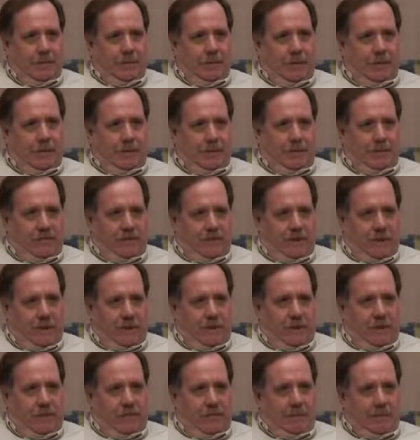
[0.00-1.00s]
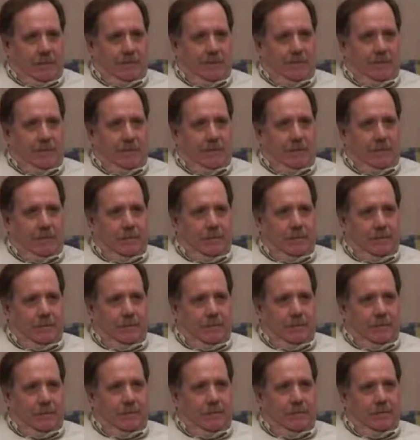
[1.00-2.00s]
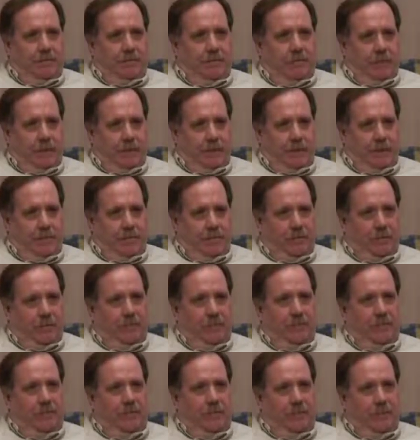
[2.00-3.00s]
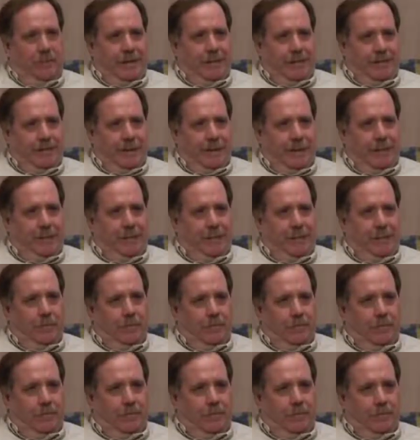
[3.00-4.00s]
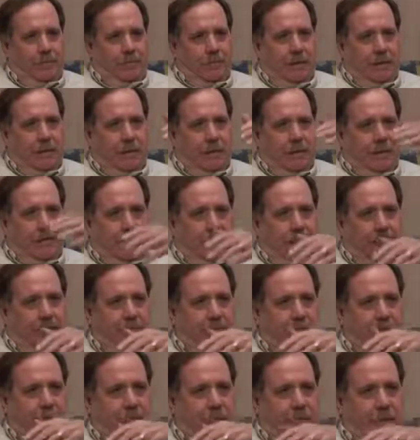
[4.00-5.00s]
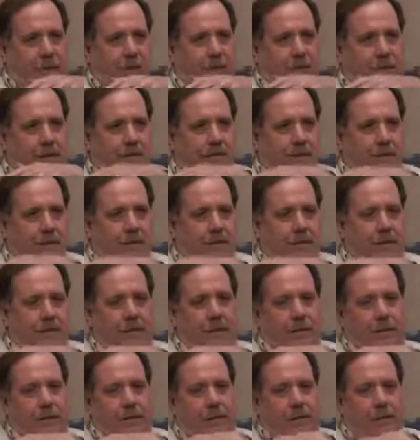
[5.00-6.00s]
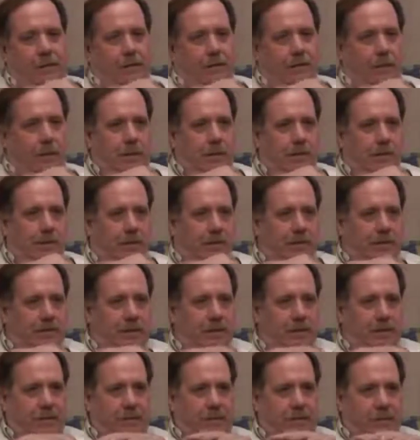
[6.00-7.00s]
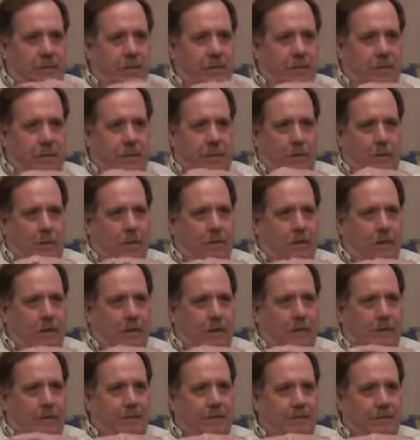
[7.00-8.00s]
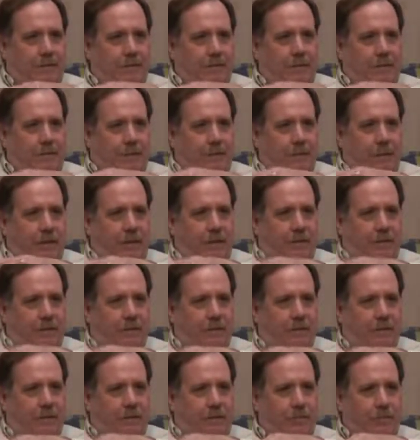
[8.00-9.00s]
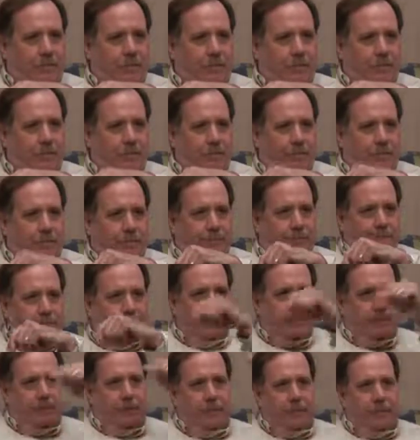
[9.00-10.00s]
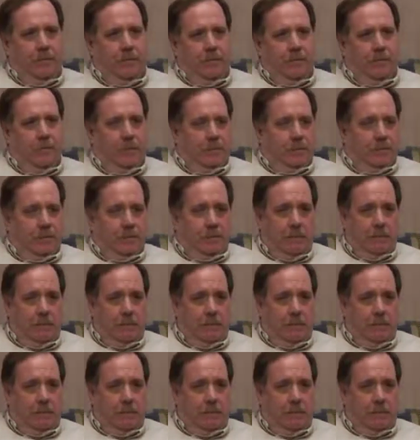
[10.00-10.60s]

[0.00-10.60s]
money's tight, it's a funding source to be able to provide safety training to members that normally would not receive certain training. You know, or